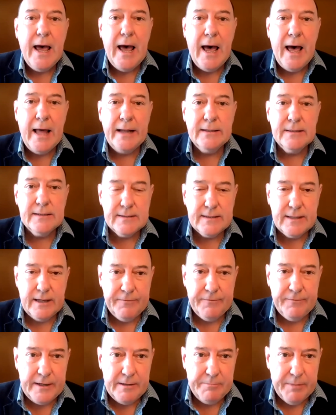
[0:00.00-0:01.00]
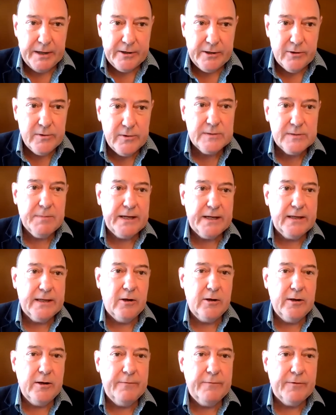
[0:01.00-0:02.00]
And Stephanie Burrows, my
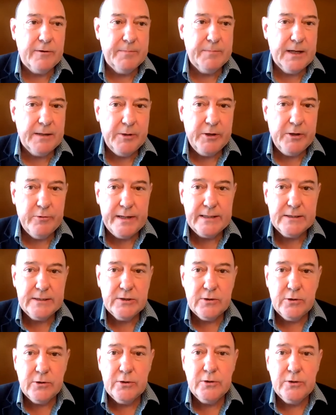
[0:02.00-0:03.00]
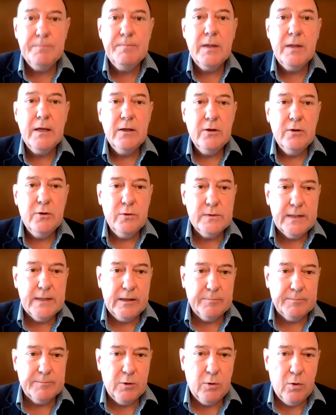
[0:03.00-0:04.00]
colleague from WHO,
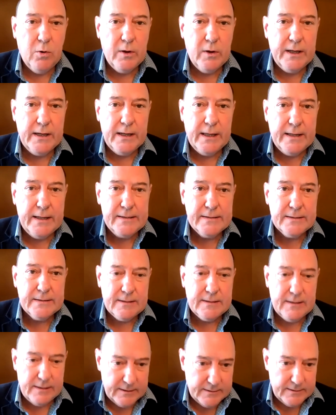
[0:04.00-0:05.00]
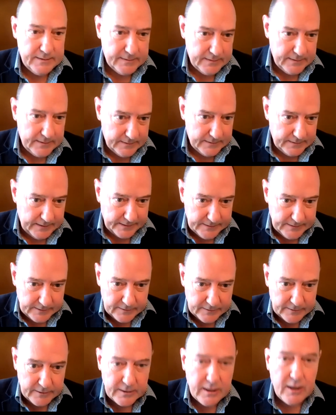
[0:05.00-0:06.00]
who's helped organize this
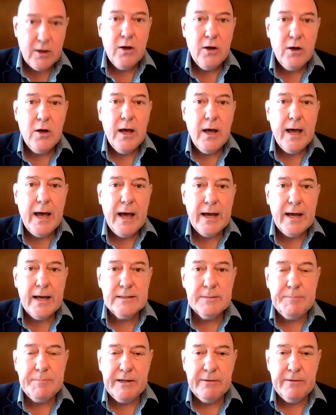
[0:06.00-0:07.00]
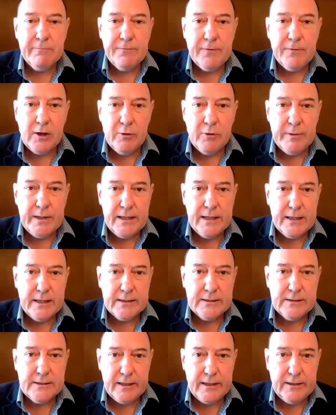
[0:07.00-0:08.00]
session, has been following
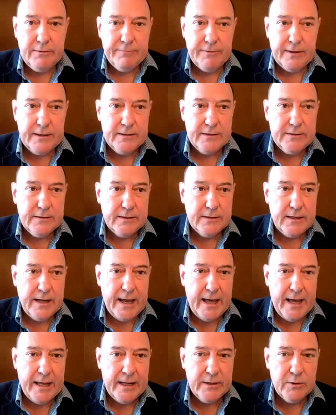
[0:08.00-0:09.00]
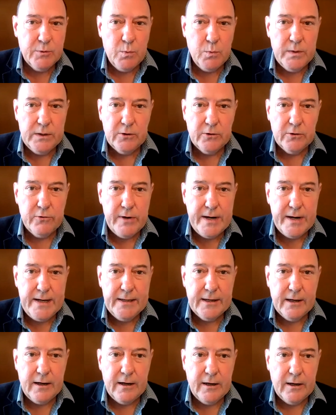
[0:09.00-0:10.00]
the chat function and will
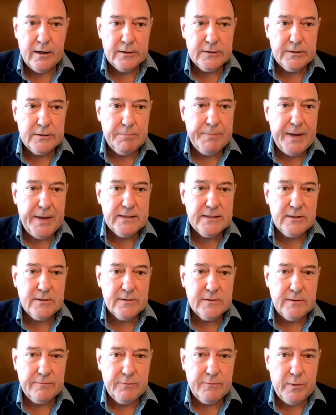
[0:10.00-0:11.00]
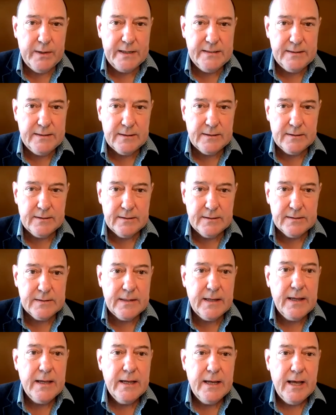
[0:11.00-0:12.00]
read out batches of
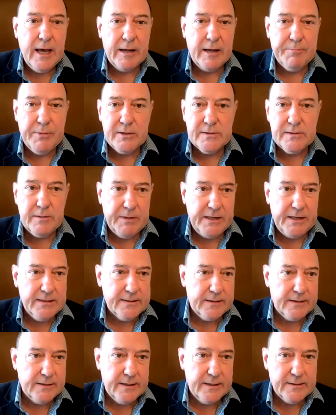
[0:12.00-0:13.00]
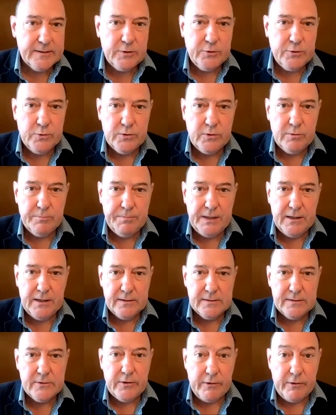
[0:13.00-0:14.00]
questions and possibly suggest who should be
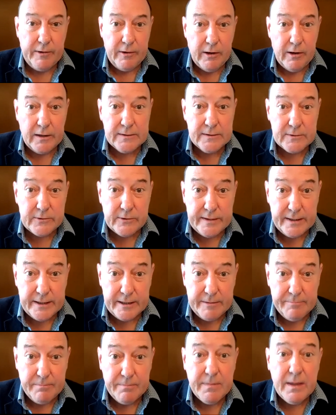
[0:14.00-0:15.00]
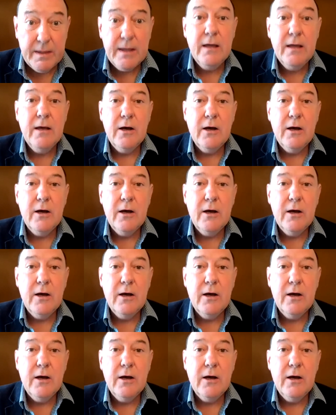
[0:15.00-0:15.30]
answering them.